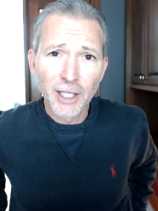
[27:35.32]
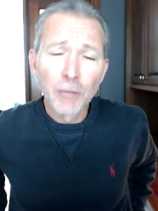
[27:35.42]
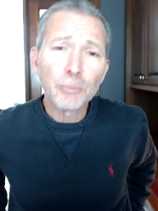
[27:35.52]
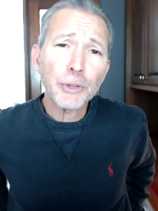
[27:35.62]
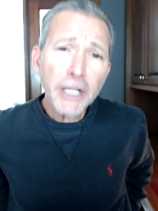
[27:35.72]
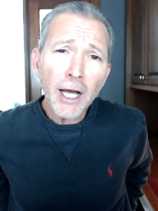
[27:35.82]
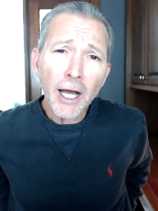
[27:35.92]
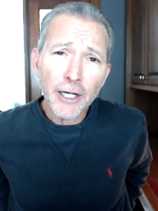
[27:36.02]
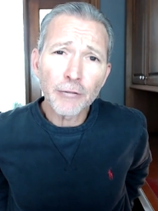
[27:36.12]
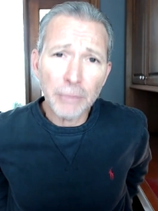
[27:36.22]
Priya
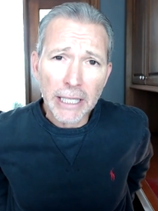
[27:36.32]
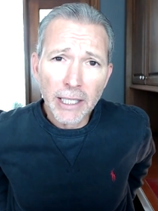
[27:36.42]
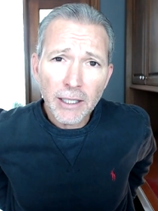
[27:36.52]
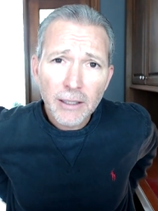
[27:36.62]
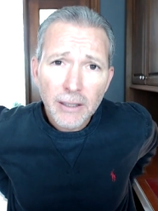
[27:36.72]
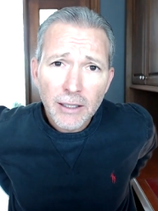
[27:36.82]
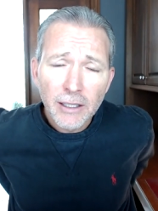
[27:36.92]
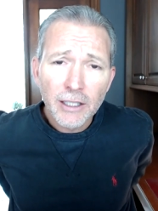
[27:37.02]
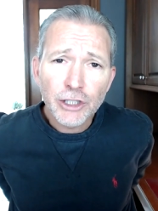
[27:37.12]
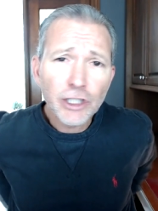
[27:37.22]
hired me.
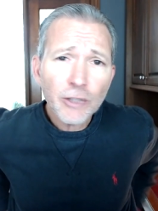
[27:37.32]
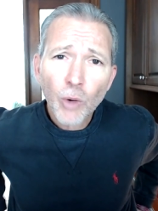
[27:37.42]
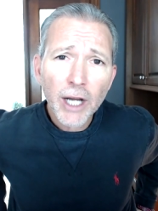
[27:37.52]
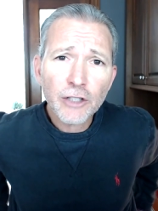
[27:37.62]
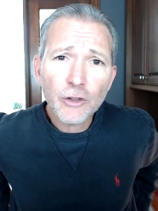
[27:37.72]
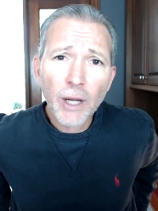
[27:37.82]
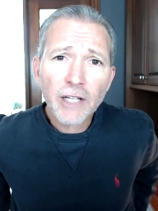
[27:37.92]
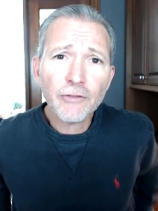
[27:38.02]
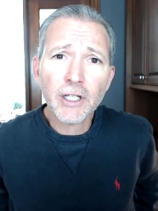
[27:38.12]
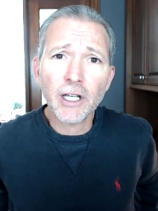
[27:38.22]
She didn't want to do any
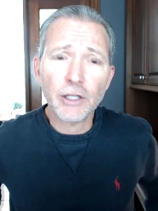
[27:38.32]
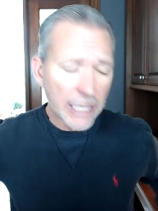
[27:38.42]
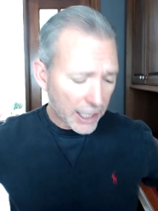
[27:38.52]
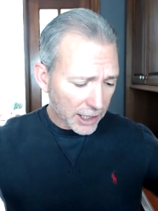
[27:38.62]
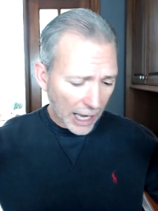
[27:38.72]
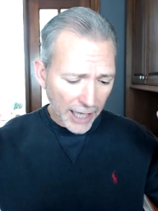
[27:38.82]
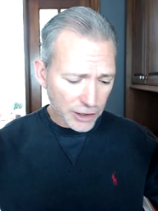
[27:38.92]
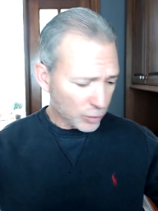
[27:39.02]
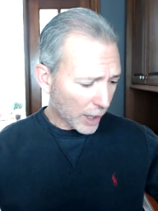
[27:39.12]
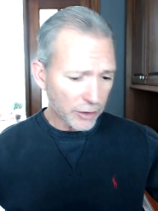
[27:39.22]
video. Andy, I
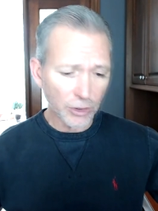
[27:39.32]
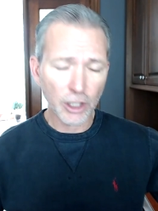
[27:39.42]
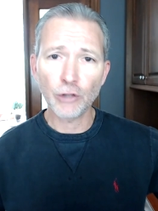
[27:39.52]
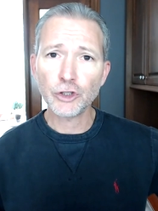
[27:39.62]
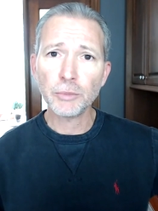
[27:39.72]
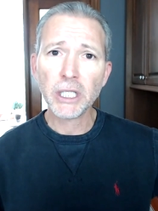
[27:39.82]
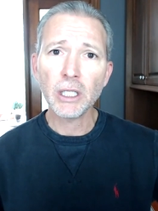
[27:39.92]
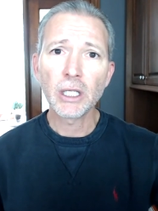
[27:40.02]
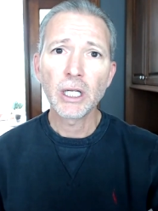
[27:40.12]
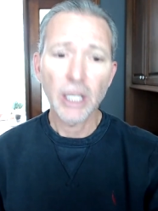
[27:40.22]
just want you to coach
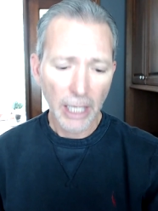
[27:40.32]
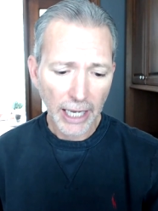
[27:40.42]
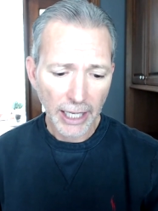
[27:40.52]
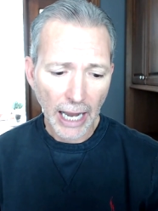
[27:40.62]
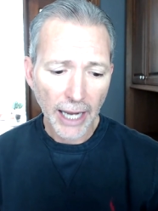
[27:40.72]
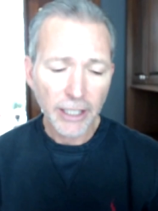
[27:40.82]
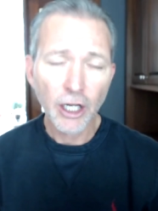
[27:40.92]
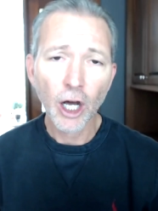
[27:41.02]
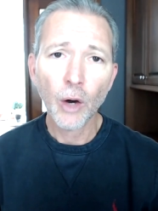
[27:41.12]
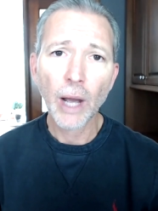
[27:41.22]
me, and I
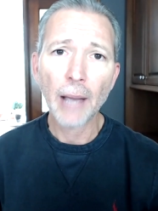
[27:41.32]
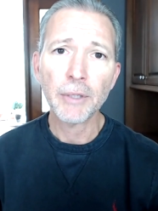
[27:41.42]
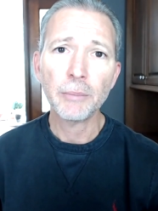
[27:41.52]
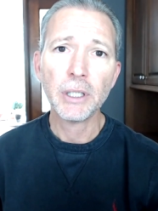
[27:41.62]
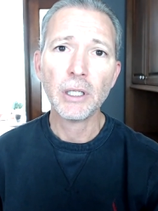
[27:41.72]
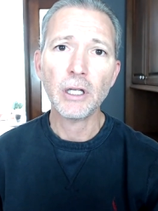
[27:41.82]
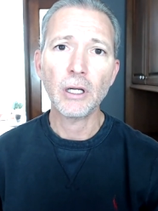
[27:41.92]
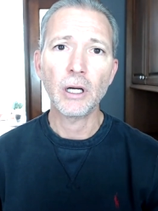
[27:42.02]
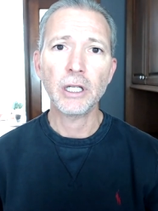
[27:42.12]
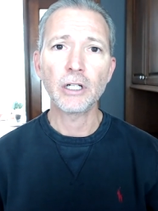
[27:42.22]
know I'm going to be
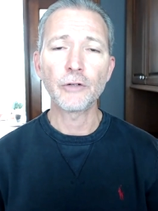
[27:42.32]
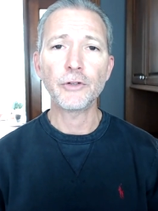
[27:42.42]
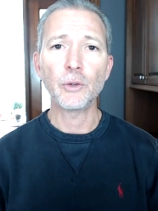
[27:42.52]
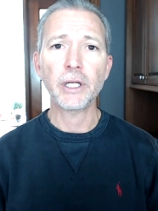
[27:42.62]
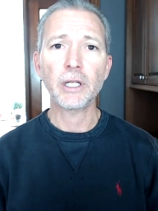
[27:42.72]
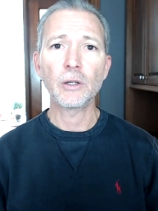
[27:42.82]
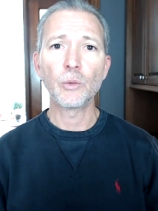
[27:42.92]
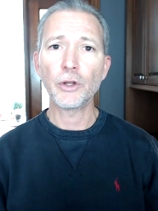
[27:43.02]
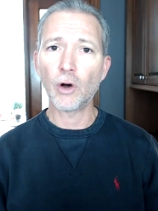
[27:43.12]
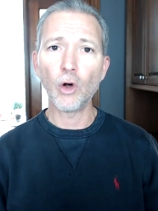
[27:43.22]
interviewing
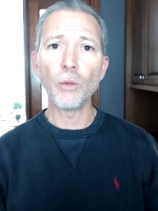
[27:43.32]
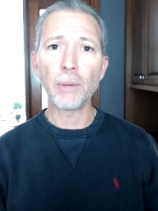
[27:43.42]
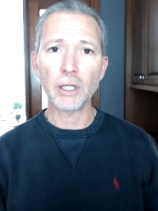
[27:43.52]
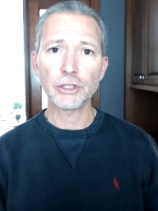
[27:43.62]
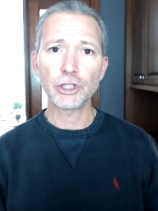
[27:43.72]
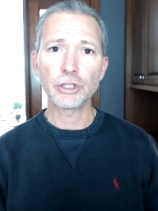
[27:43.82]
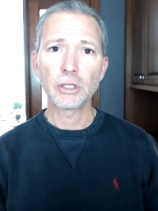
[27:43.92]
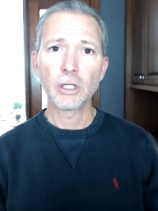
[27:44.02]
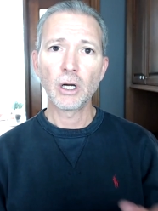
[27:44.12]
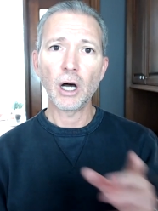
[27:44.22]
with a whole bunch
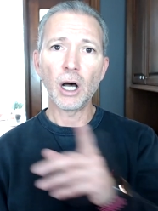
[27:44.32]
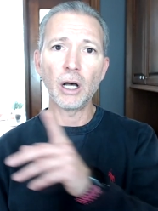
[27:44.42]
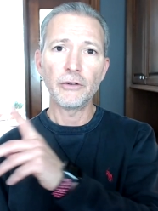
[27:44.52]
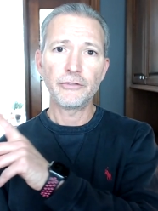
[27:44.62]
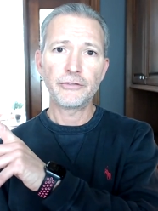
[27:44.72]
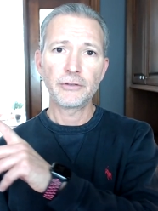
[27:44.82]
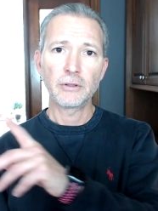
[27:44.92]
of